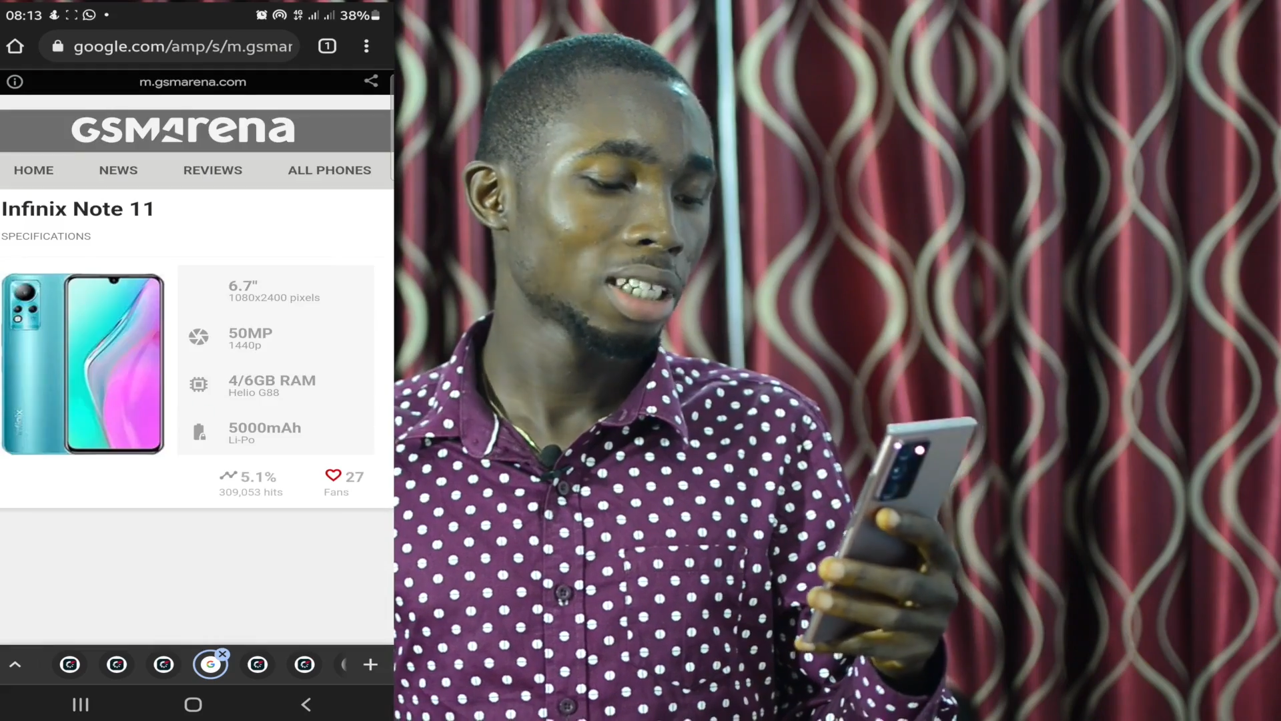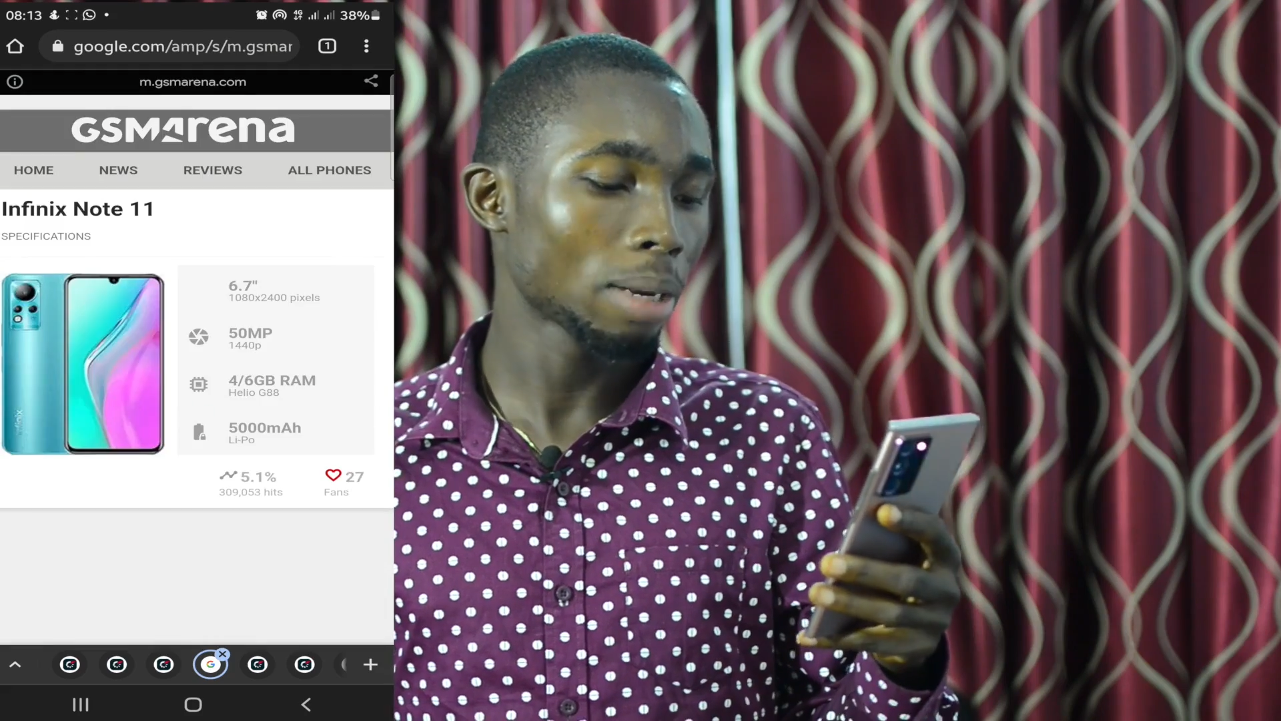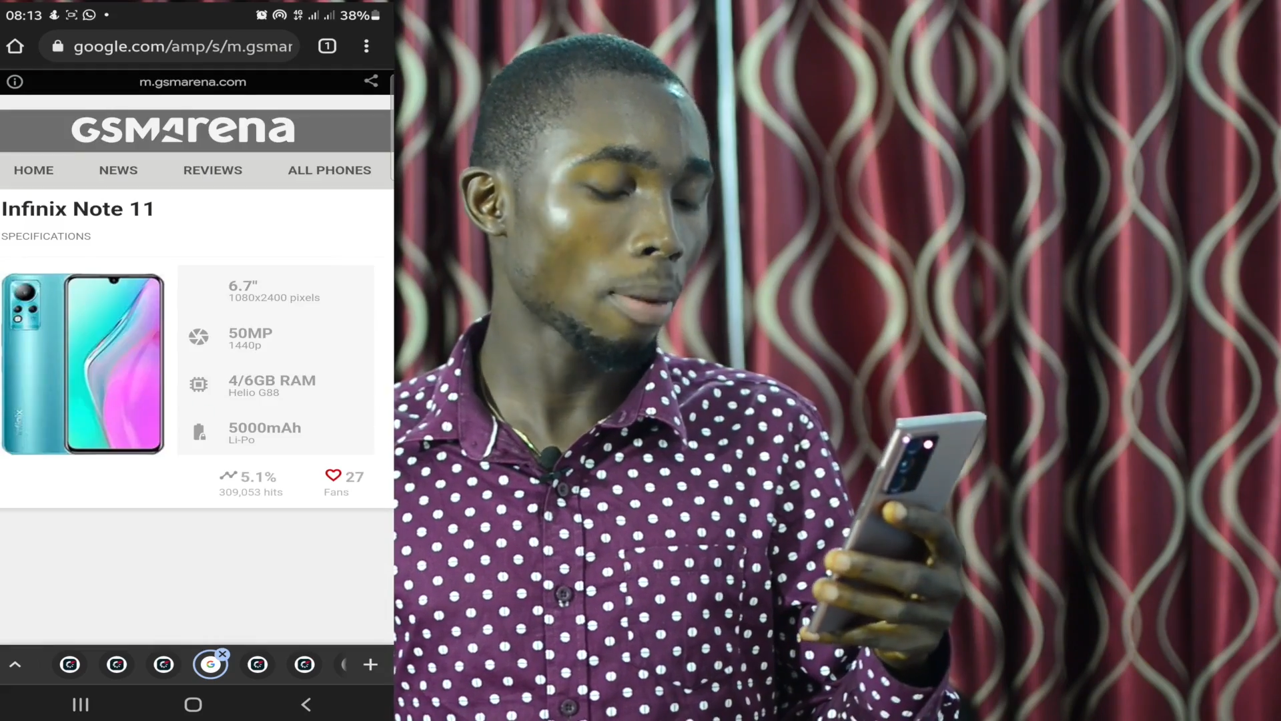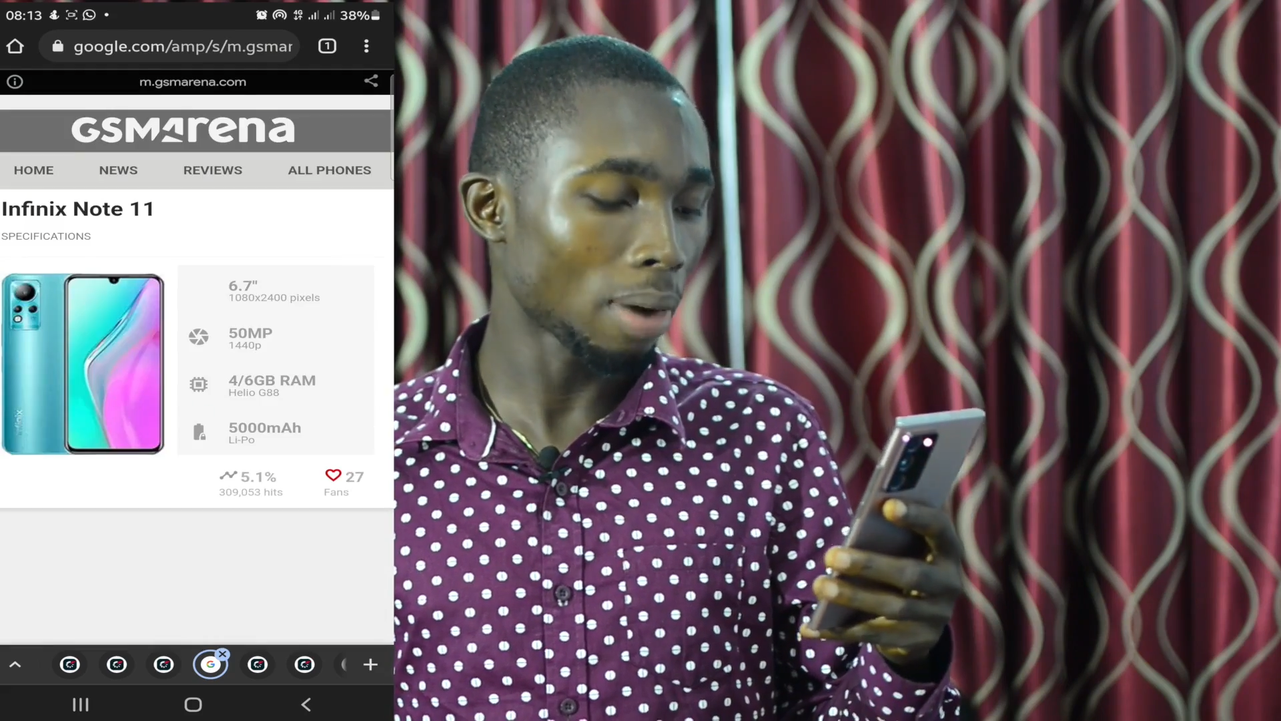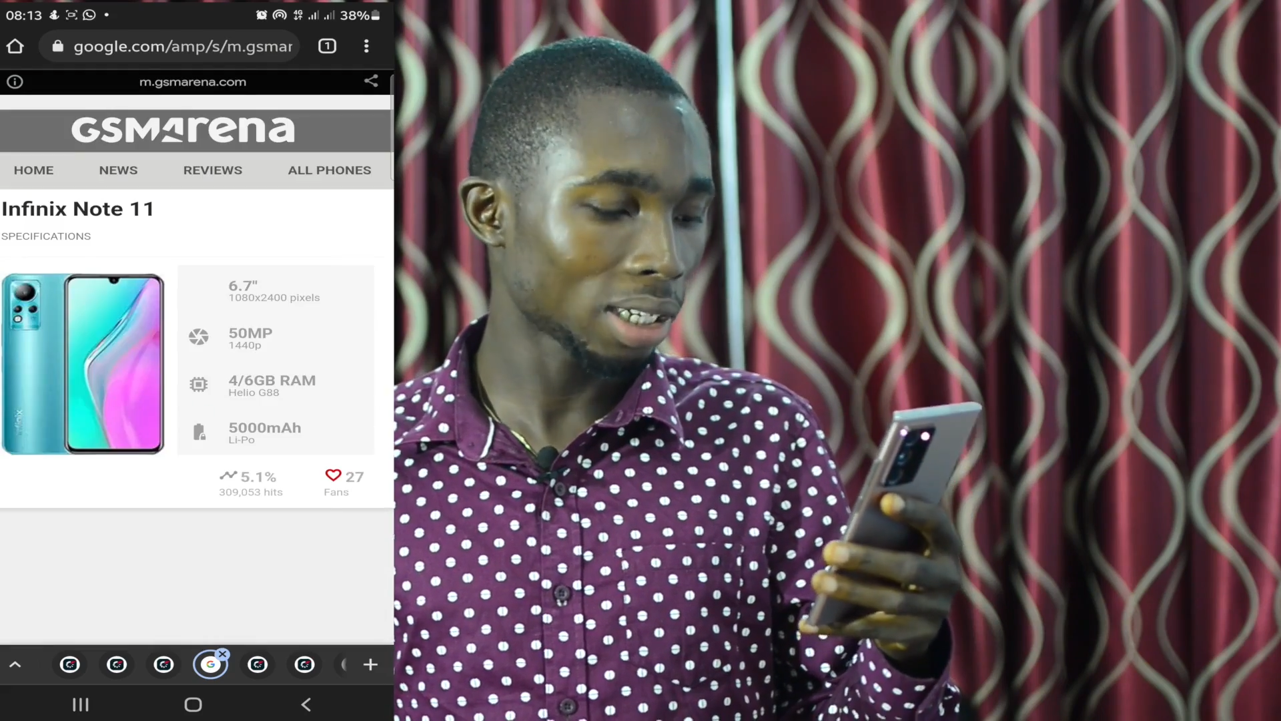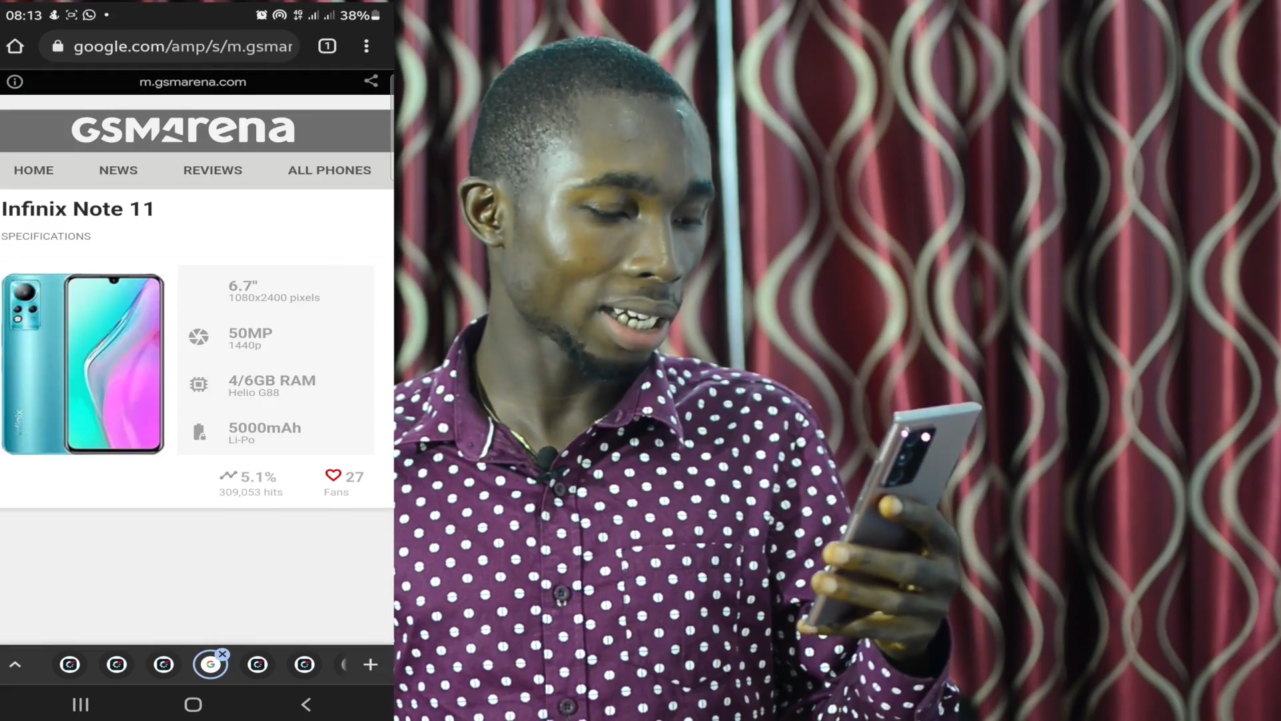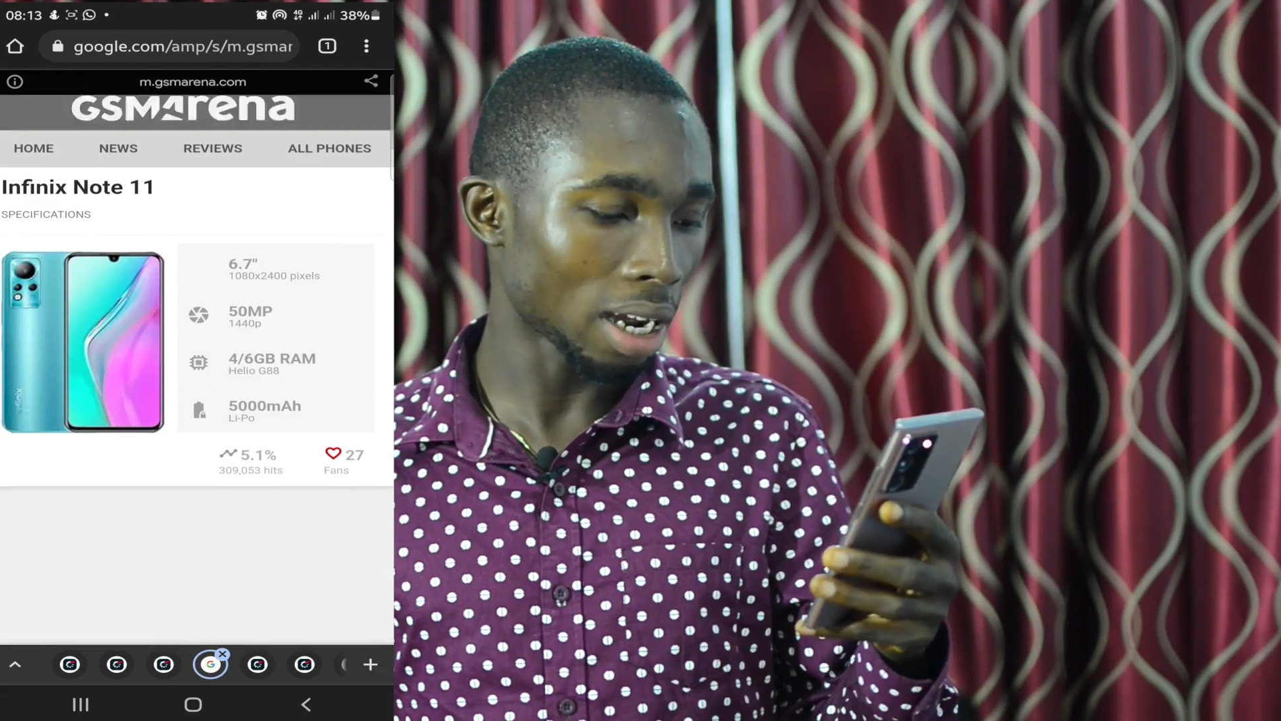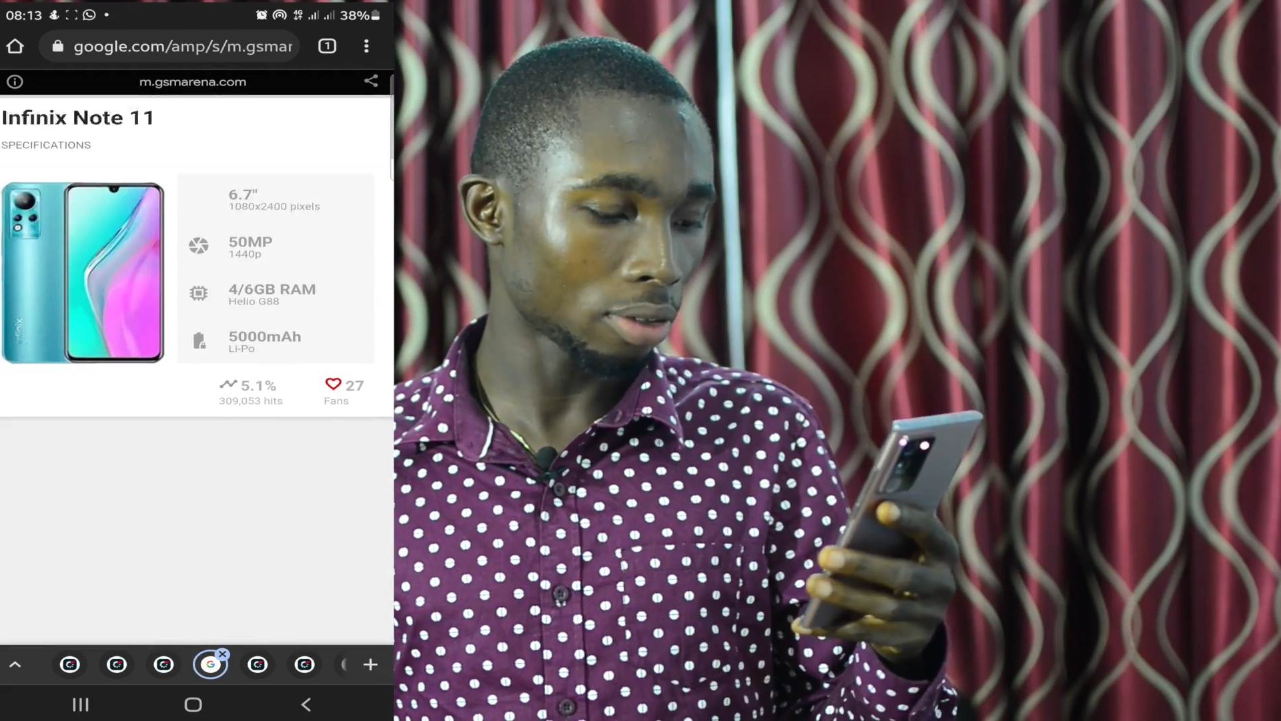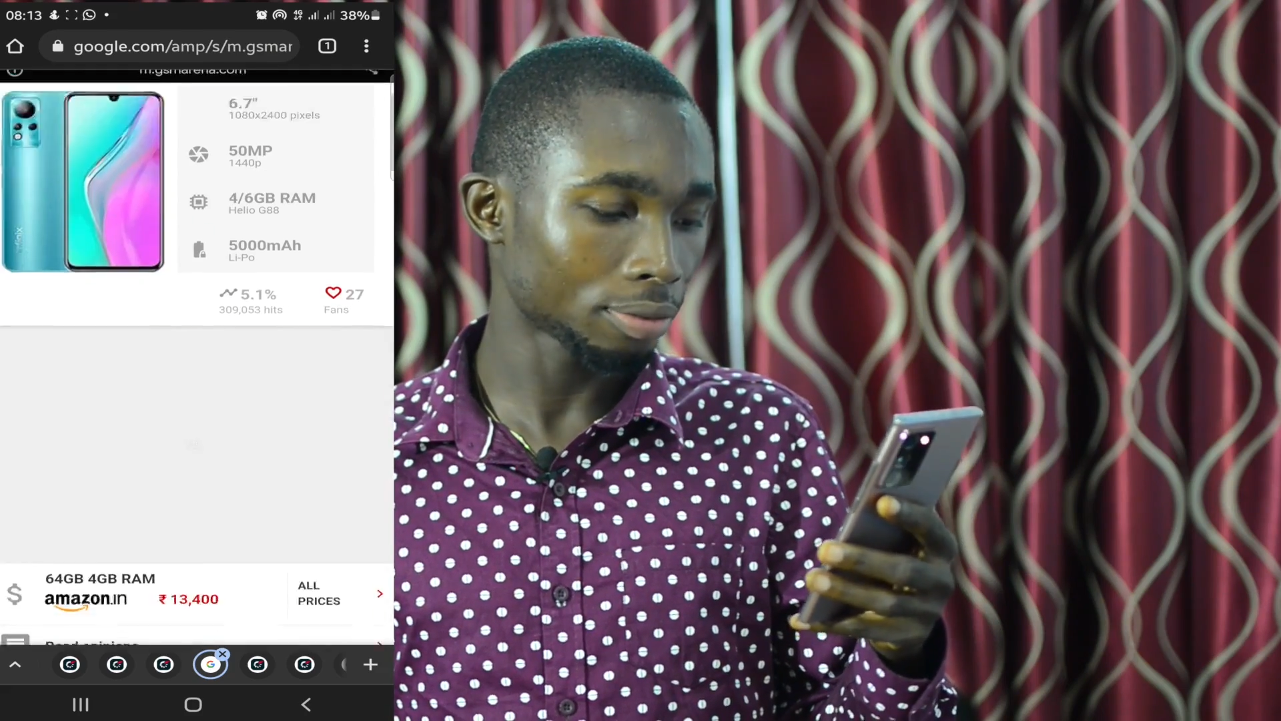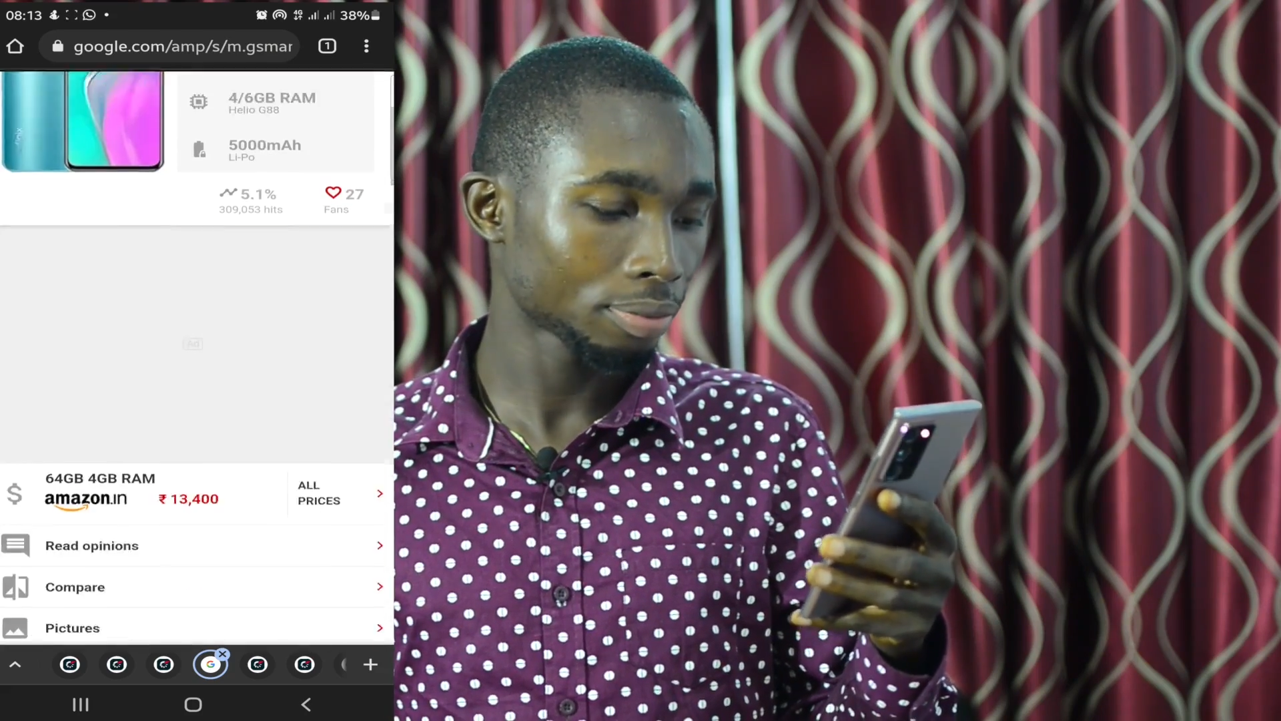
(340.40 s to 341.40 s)
Now I back
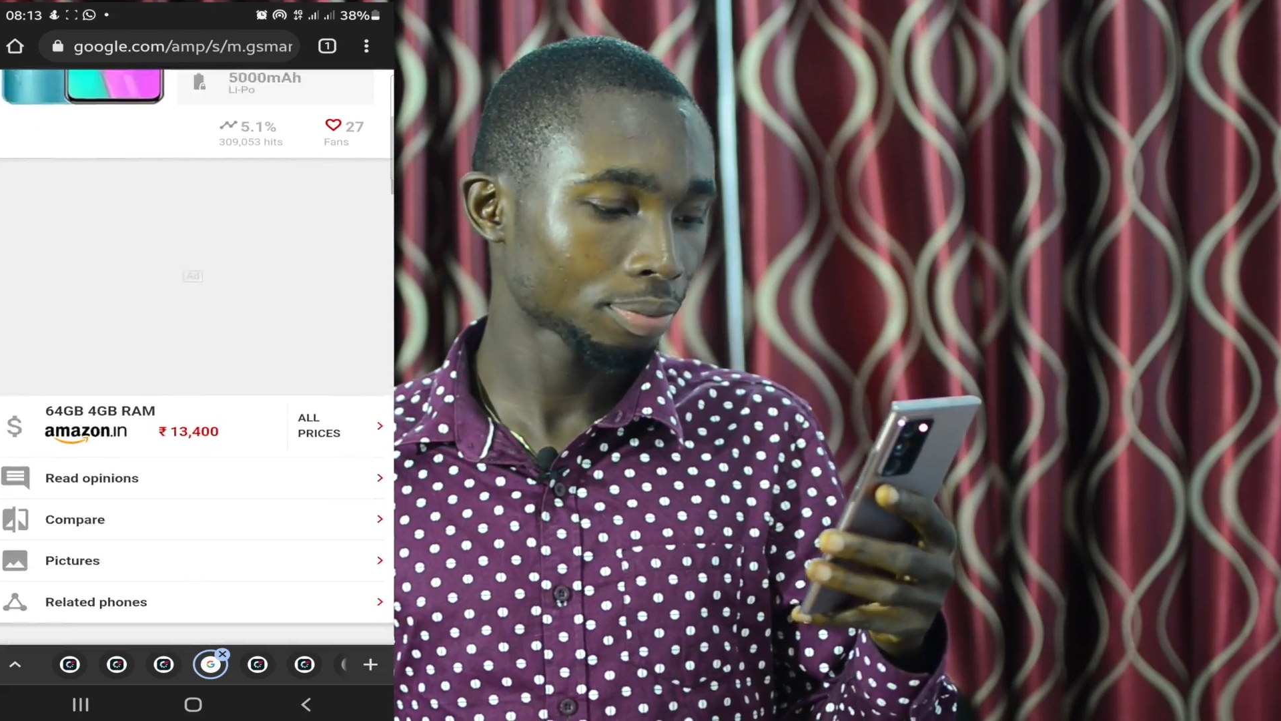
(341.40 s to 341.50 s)
down.